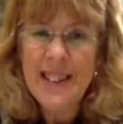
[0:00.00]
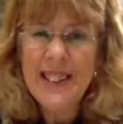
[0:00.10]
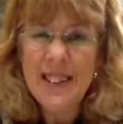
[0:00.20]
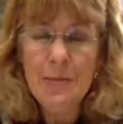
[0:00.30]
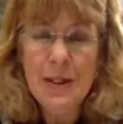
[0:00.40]
a
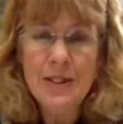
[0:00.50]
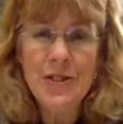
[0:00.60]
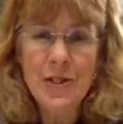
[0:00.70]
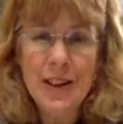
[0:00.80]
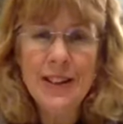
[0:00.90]
little bit
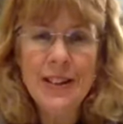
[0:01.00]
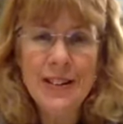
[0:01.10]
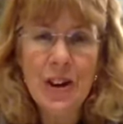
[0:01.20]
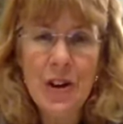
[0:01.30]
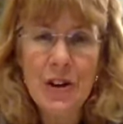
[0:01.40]
strange
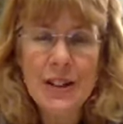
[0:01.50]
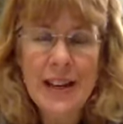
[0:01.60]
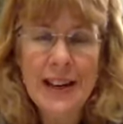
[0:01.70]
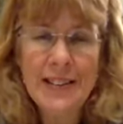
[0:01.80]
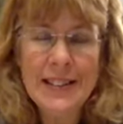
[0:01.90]
in
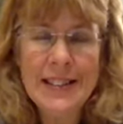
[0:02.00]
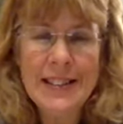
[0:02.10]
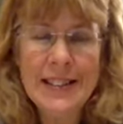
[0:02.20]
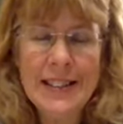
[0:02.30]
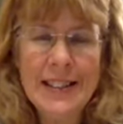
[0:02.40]
lockdown,
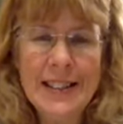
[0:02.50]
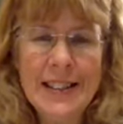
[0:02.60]
isn't it?